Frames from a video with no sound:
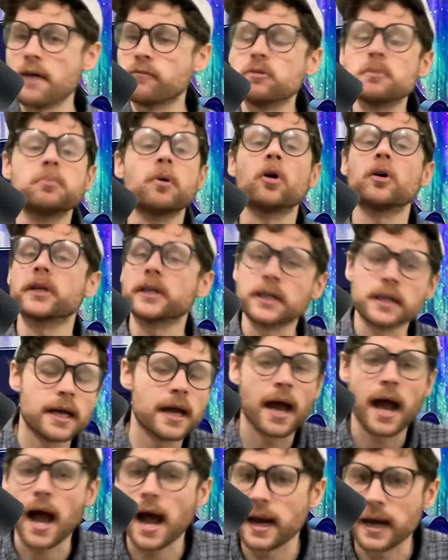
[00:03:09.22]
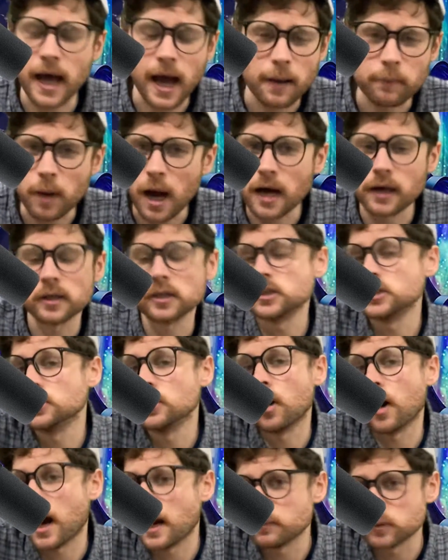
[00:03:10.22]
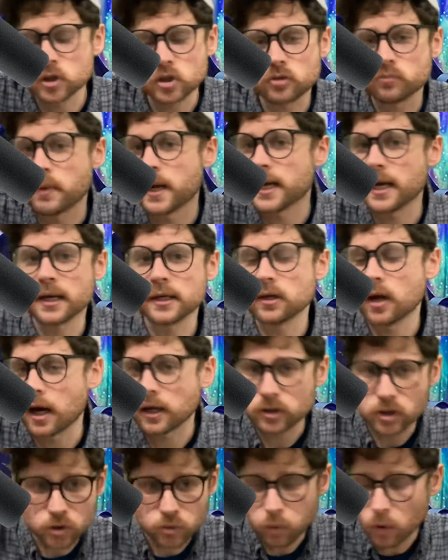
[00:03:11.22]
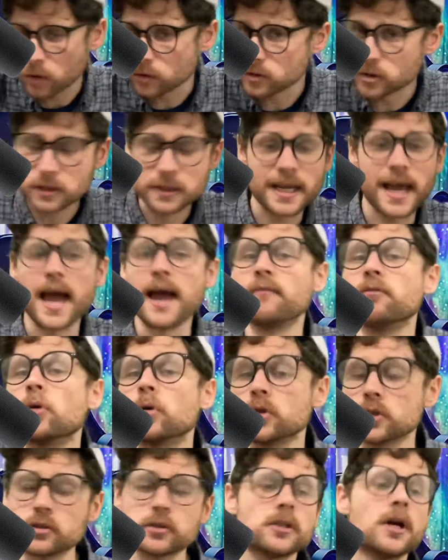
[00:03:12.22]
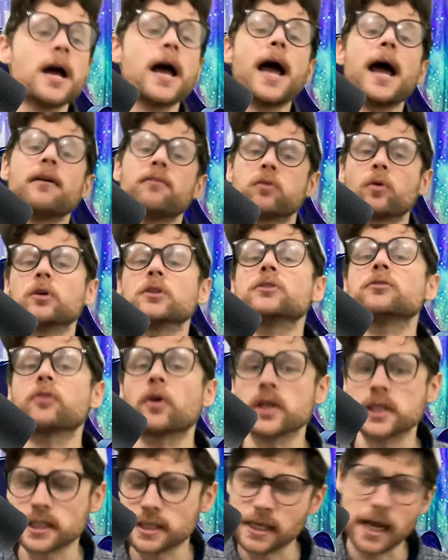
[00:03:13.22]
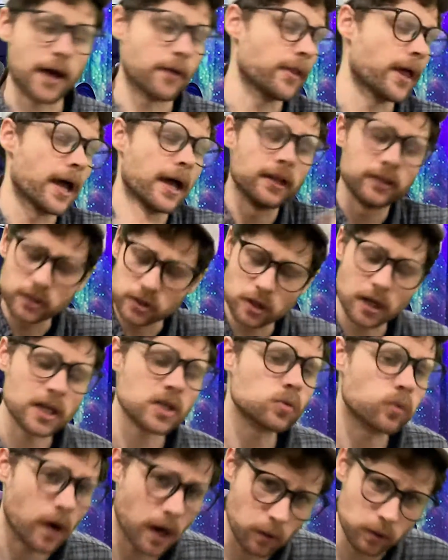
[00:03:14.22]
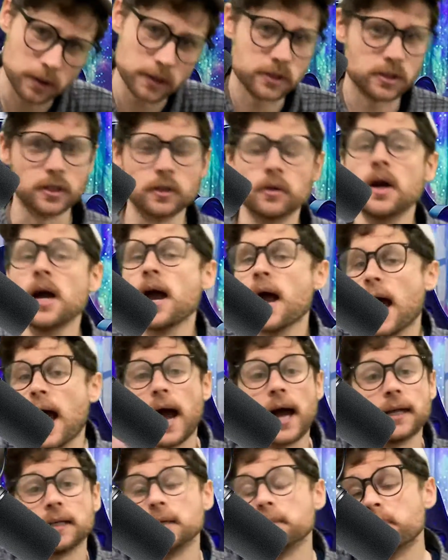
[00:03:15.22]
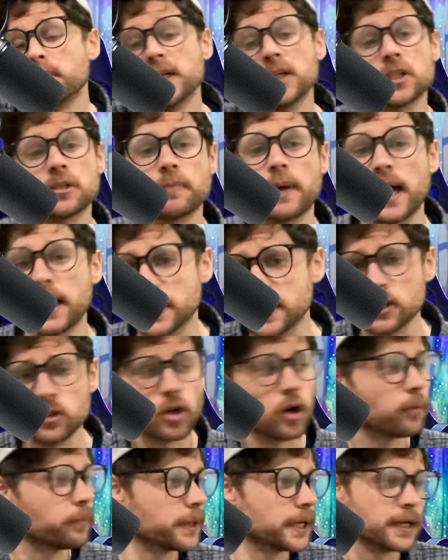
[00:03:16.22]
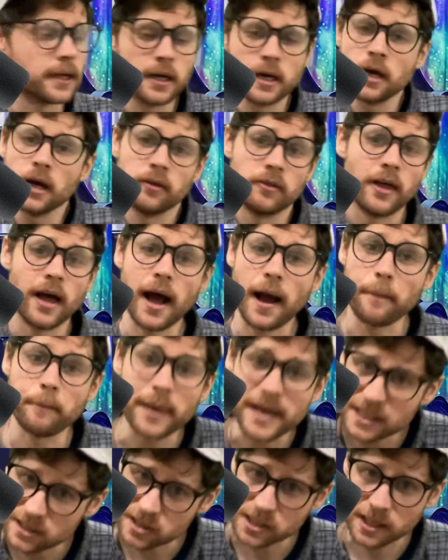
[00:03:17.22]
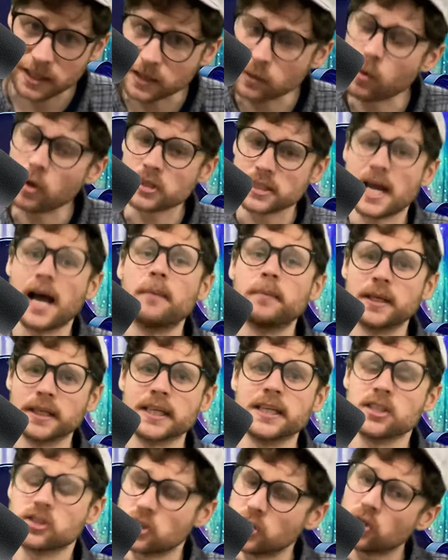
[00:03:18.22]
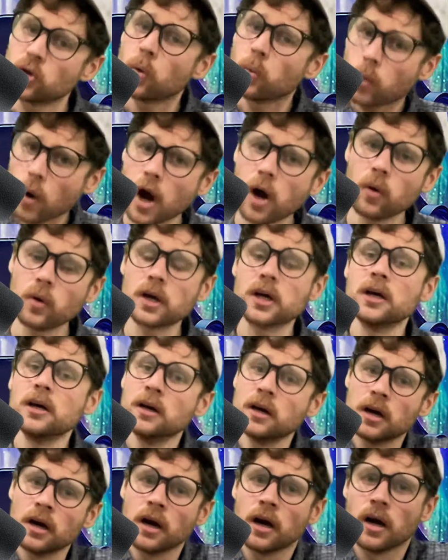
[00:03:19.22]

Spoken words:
everybody, and I'm you know, I'm just, you know, I just want to get everyone's voices out there. You know, that's what I want to do. And Penis Man, he told me that basically what's happening is that the woke